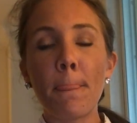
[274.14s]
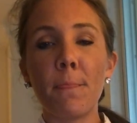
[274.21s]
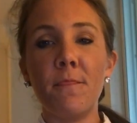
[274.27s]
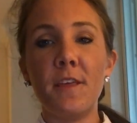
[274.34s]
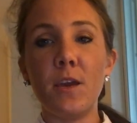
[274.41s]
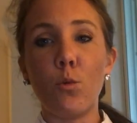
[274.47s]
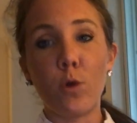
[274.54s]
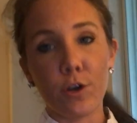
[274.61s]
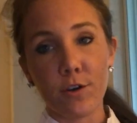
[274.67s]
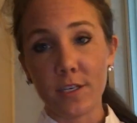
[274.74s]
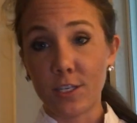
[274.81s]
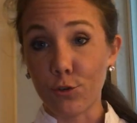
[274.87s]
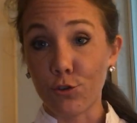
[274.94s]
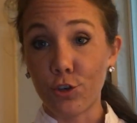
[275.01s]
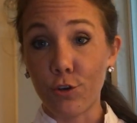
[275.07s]
the winner is
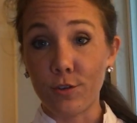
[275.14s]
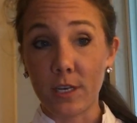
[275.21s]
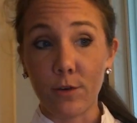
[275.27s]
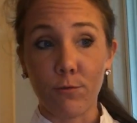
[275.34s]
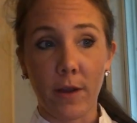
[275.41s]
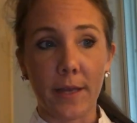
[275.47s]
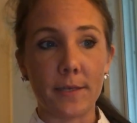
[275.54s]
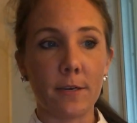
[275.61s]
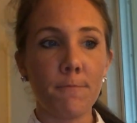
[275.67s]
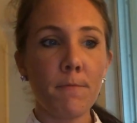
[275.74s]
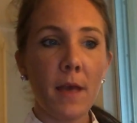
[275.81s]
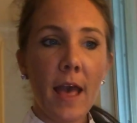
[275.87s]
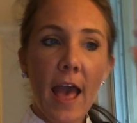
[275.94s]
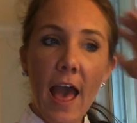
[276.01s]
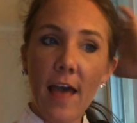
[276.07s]
still chosen at random.
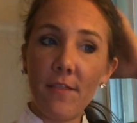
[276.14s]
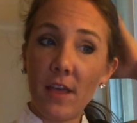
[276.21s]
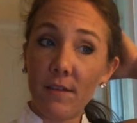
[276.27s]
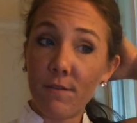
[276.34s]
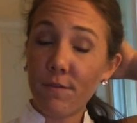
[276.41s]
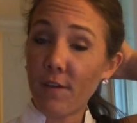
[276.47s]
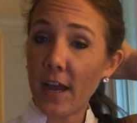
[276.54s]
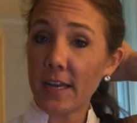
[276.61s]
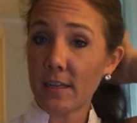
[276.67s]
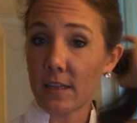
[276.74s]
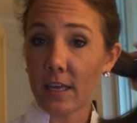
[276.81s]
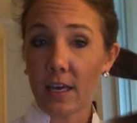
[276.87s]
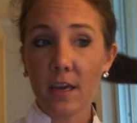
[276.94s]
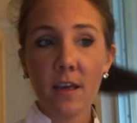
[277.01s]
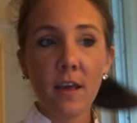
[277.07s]
And then
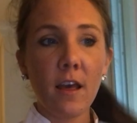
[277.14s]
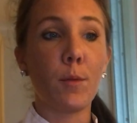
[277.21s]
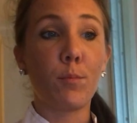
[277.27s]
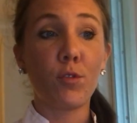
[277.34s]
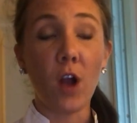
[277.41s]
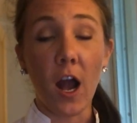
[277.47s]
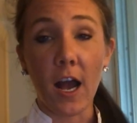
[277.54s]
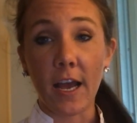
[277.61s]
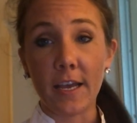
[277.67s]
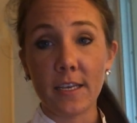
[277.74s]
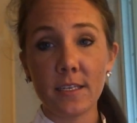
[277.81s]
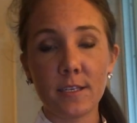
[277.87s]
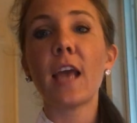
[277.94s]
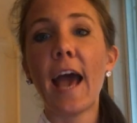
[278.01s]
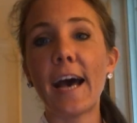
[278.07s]
finally, the
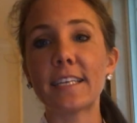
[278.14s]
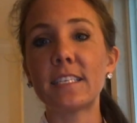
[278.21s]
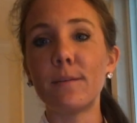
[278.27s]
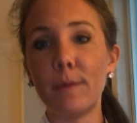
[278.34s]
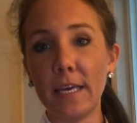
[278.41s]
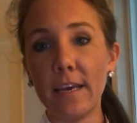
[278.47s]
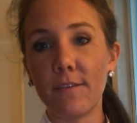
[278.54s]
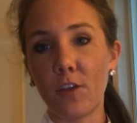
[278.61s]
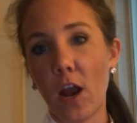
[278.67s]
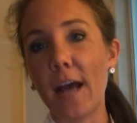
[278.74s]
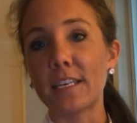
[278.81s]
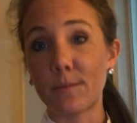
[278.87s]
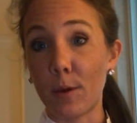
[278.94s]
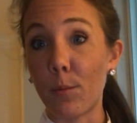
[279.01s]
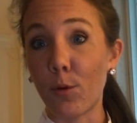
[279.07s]
prize there
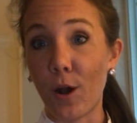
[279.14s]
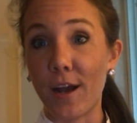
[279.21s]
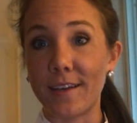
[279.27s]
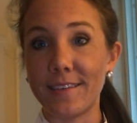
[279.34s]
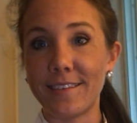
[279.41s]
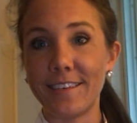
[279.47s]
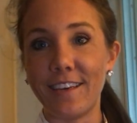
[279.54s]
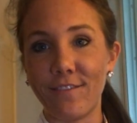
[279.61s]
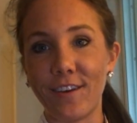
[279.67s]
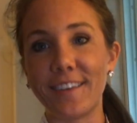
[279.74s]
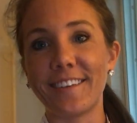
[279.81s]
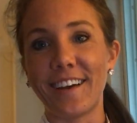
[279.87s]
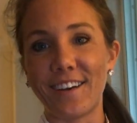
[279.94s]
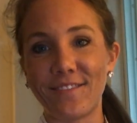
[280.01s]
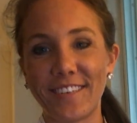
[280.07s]
has to be a prize given,
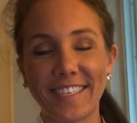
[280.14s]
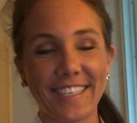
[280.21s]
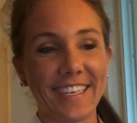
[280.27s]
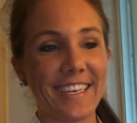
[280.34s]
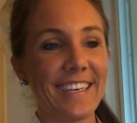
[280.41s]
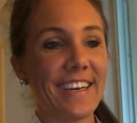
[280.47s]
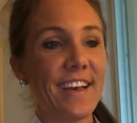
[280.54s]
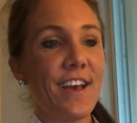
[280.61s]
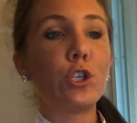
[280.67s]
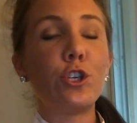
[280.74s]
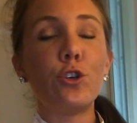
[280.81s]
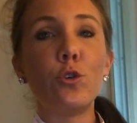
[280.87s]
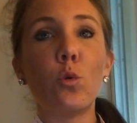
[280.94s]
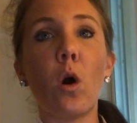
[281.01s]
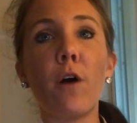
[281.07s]
obviously.
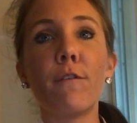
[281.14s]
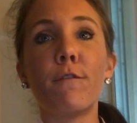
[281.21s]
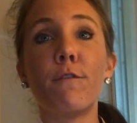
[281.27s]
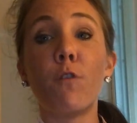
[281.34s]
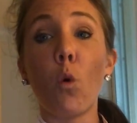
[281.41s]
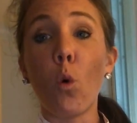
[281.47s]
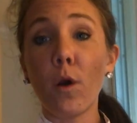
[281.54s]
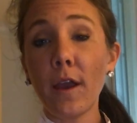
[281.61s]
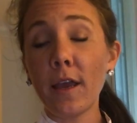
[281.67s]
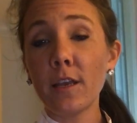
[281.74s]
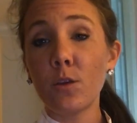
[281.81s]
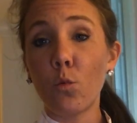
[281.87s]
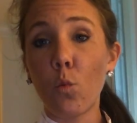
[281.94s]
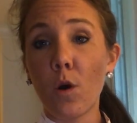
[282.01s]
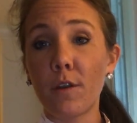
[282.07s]
To
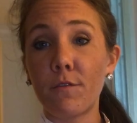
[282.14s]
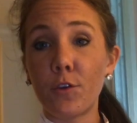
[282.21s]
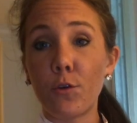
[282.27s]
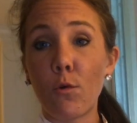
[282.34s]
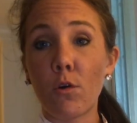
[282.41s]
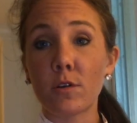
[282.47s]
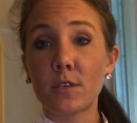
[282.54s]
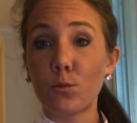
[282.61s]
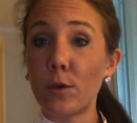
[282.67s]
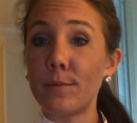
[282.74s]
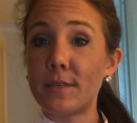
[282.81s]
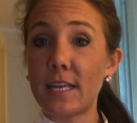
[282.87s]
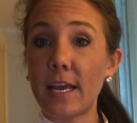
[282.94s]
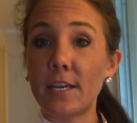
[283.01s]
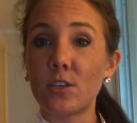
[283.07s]
avoid one of your
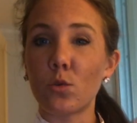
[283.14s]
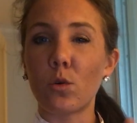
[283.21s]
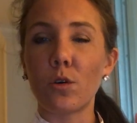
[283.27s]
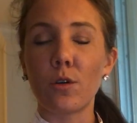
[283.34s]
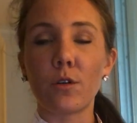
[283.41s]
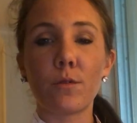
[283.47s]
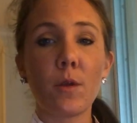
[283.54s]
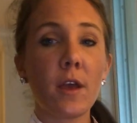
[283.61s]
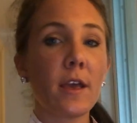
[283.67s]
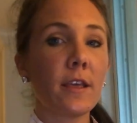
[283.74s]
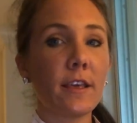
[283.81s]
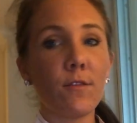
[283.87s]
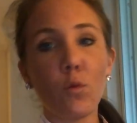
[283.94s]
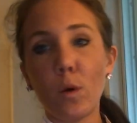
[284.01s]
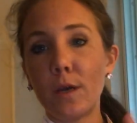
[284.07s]
sweepstakes or
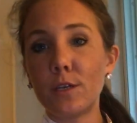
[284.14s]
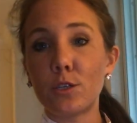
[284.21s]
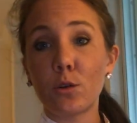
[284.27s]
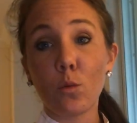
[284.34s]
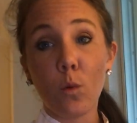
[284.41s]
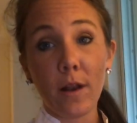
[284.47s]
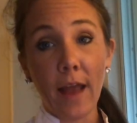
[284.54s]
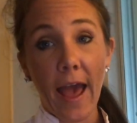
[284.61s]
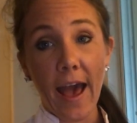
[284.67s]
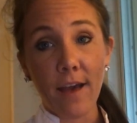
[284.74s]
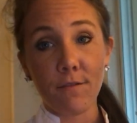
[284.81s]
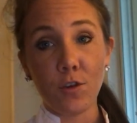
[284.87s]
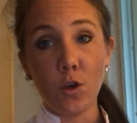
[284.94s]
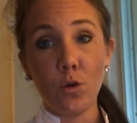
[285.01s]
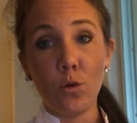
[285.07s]
giveaways or what
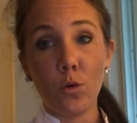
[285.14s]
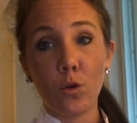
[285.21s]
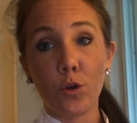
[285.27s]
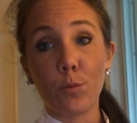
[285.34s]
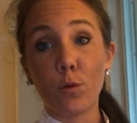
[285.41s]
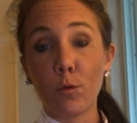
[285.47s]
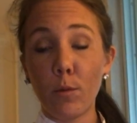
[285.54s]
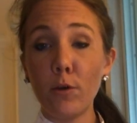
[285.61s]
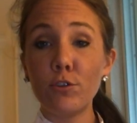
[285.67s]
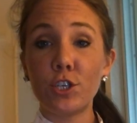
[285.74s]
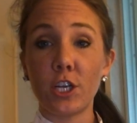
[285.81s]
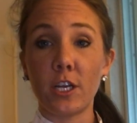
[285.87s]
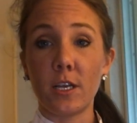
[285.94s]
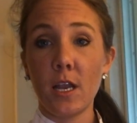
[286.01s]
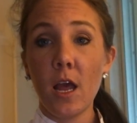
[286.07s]
have you, your
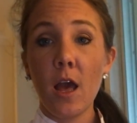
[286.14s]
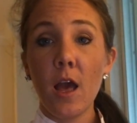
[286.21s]
promotion